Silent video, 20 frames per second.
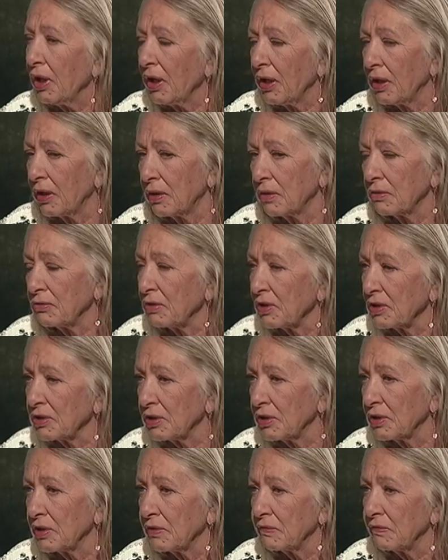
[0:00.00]
and the
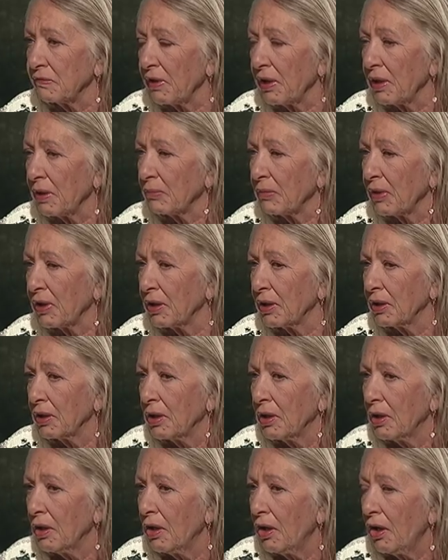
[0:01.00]
rest of the family.
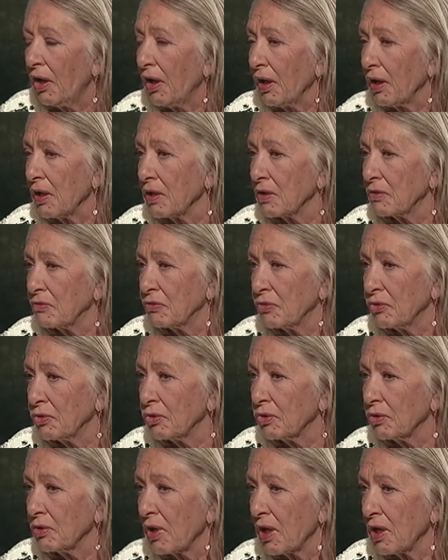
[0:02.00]
I had
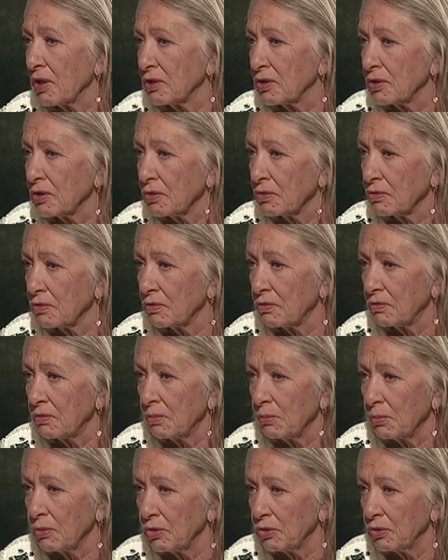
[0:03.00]
four grandchildren
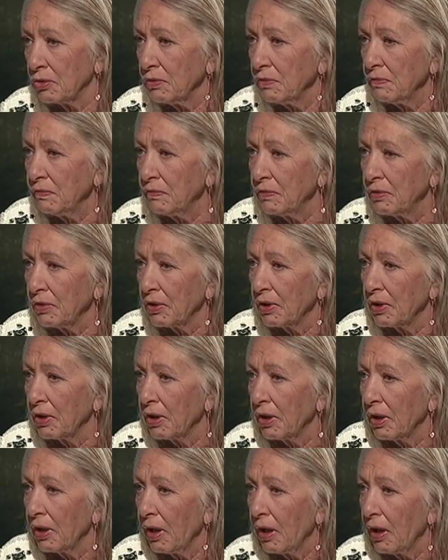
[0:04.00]
removed
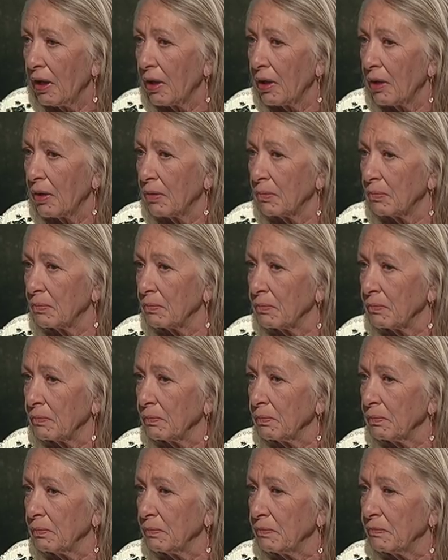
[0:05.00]
um,
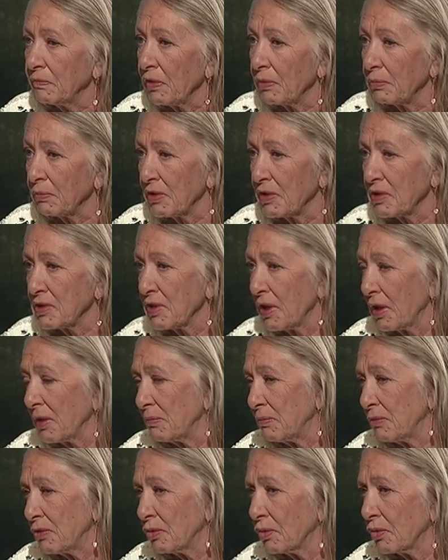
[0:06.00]
from the
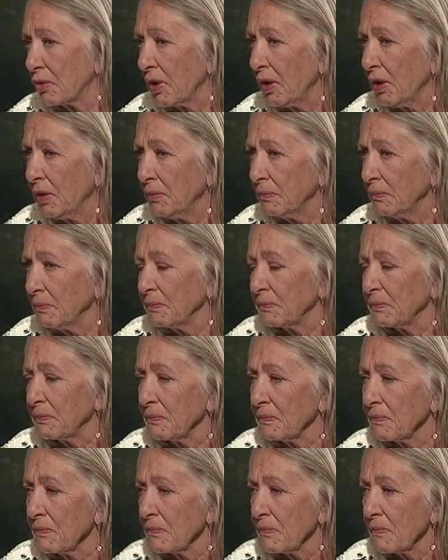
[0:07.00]
same daughter, mm-hmm.
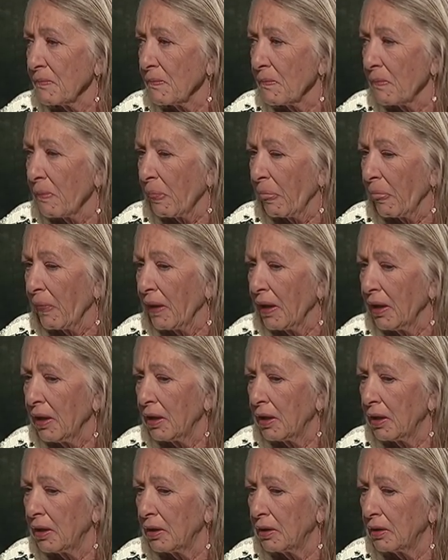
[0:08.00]

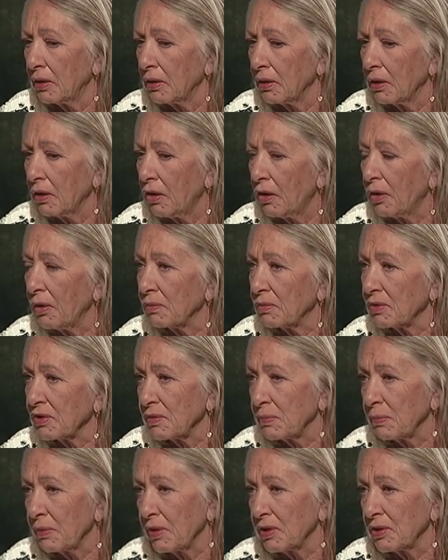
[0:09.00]
and I was
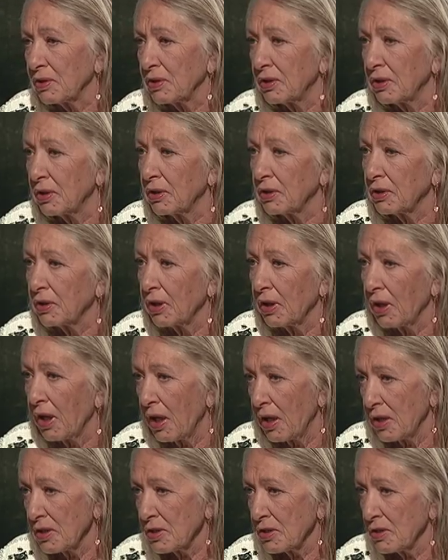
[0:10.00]
present at the
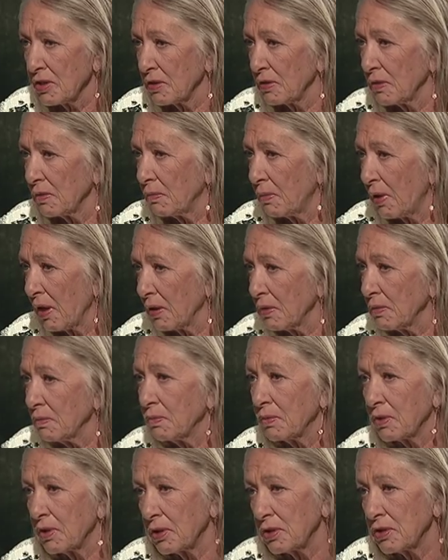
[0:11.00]
last little one,
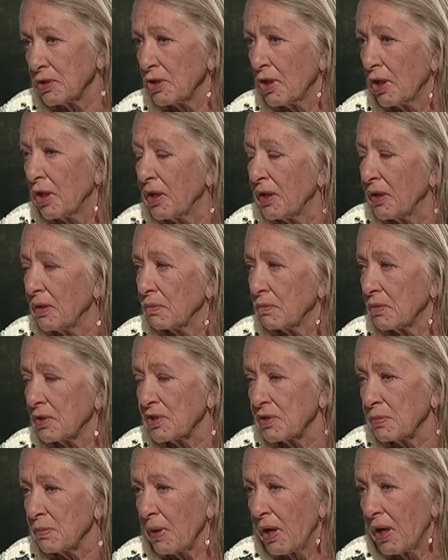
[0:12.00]
which, which
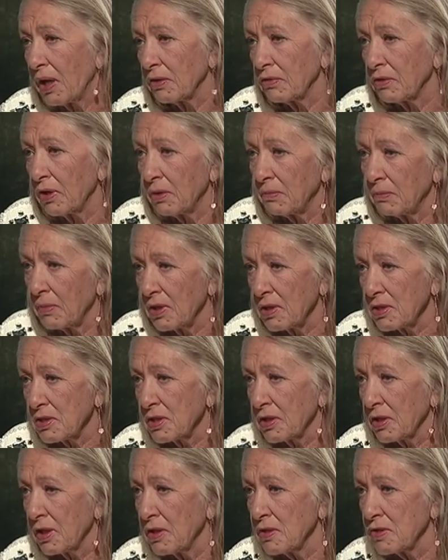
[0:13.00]
sparked Grandmothers
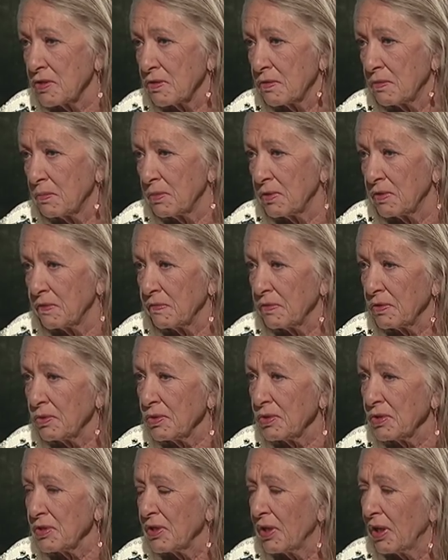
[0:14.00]
Against
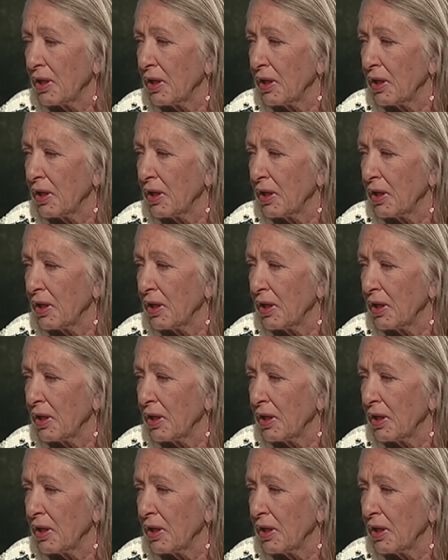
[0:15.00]
Removals,